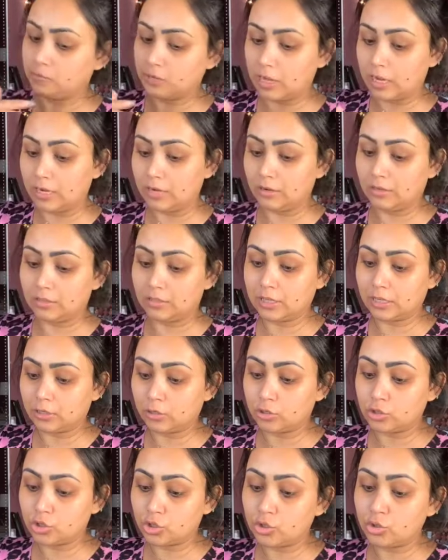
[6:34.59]
I
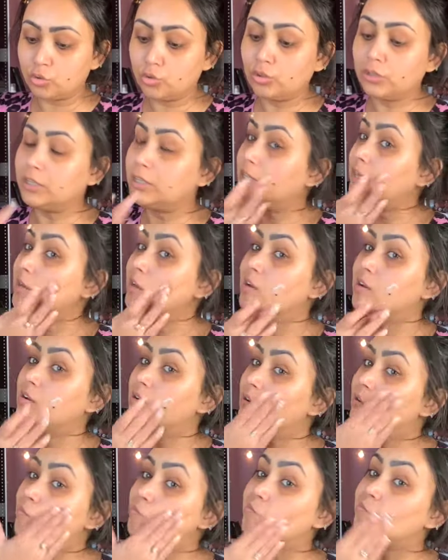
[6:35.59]
like truly
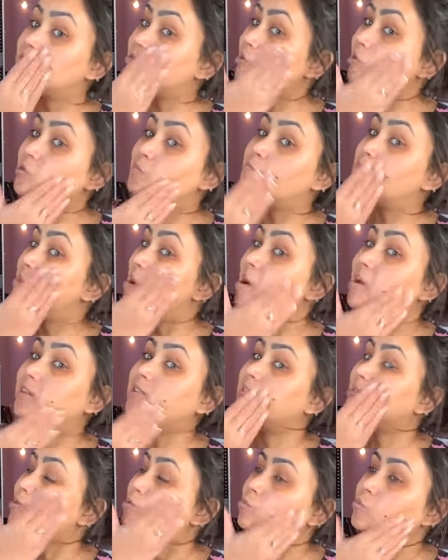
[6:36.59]
just buy
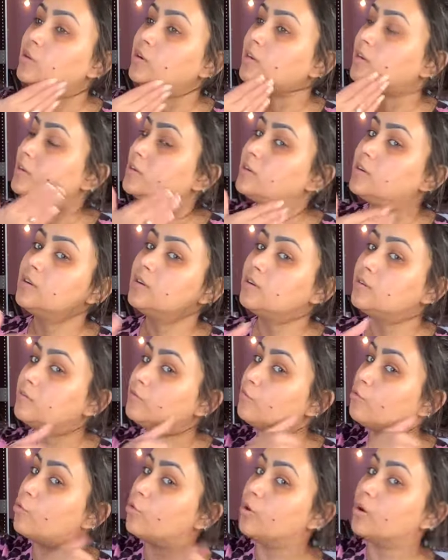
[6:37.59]
this one
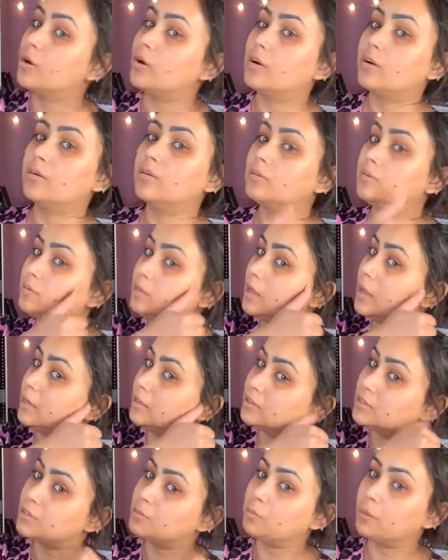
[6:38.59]
for
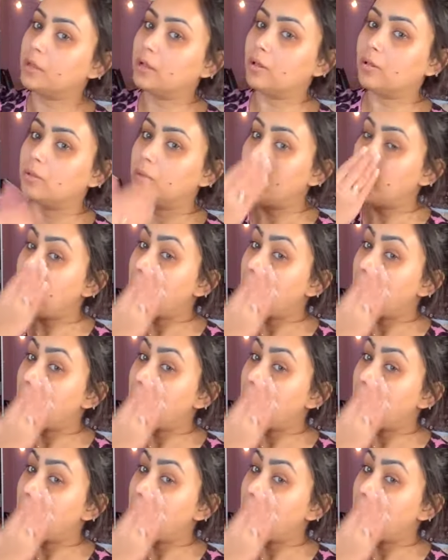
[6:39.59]
that smell.